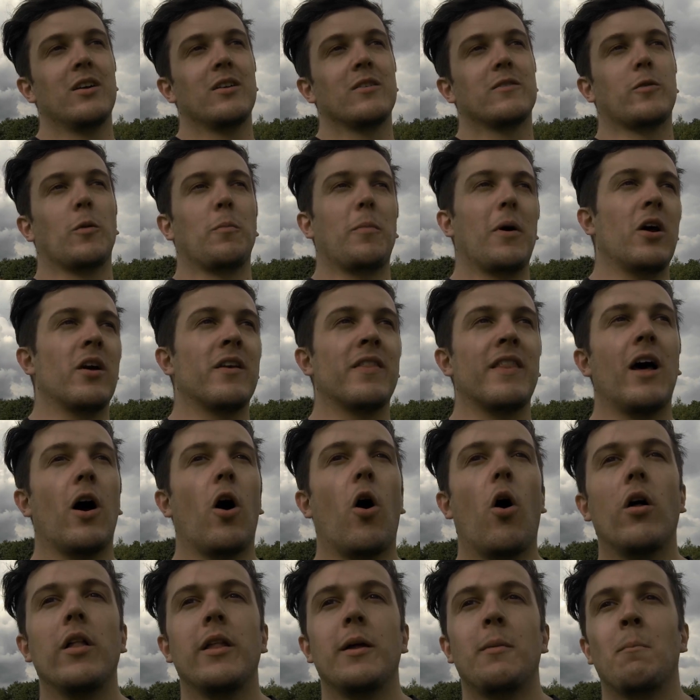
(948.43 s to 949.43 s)
So bearing that
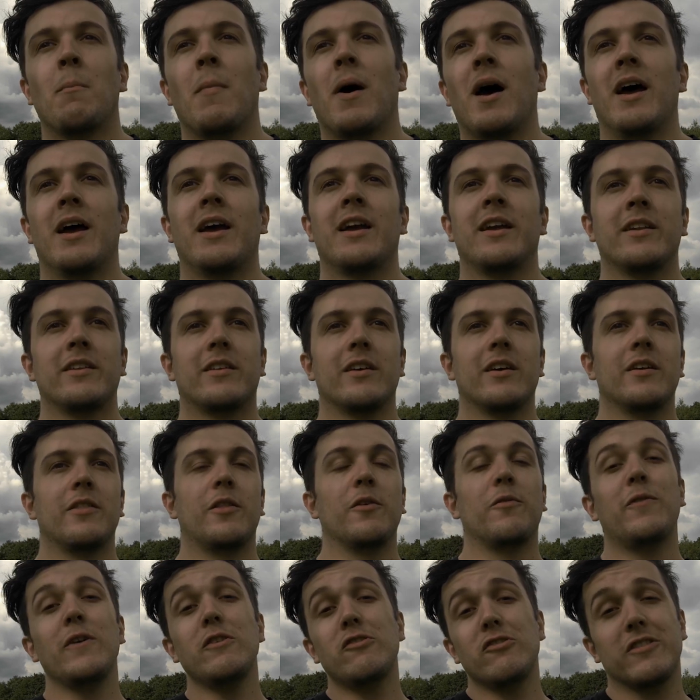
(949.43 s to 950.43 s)
all in mind, the
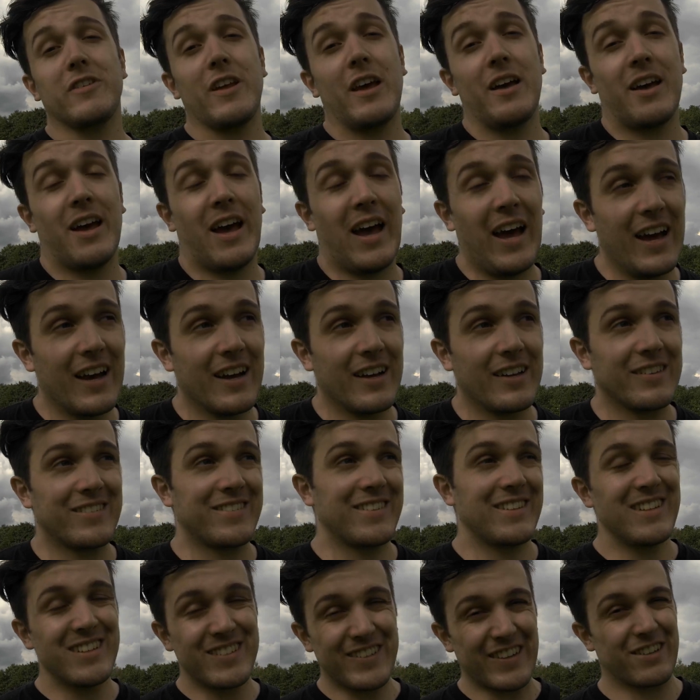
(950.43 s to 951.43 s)
features that it has
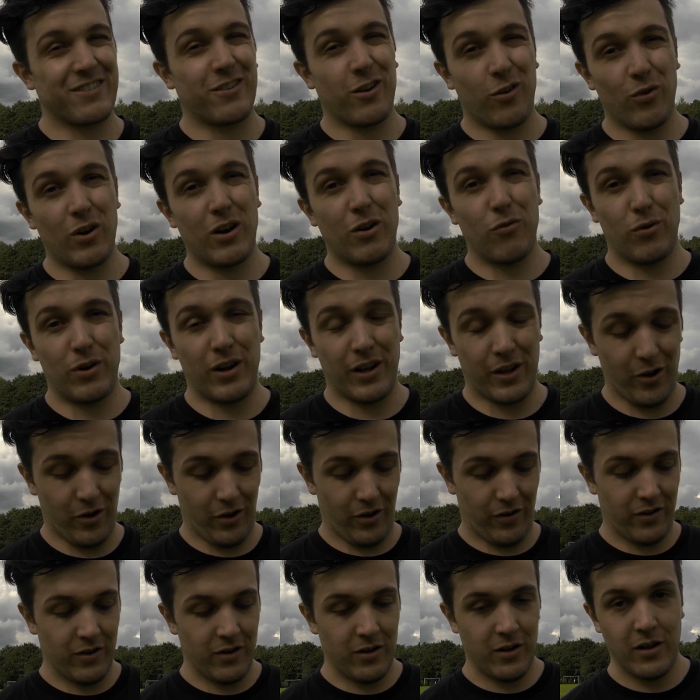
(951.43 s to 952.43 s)
is actually really, really good.